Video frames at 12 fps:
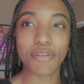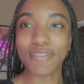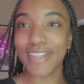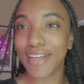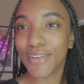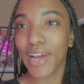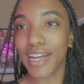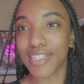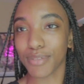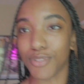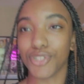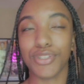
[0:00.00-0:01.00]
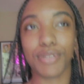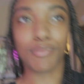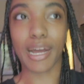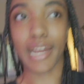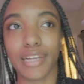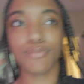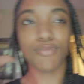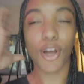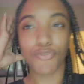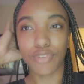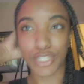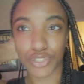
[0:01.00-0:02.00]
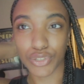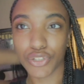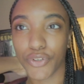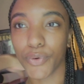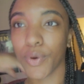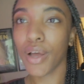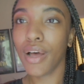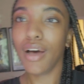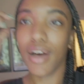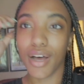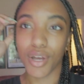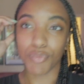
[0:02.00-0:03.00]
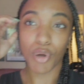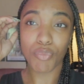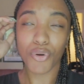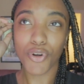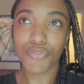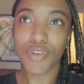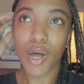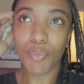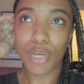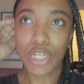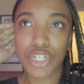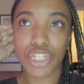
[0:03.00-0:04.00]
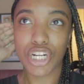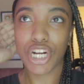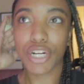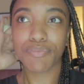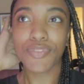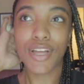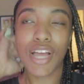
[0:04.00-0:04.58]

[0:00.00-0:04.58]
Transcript: today you guys, I'm shooting my official new profile picture.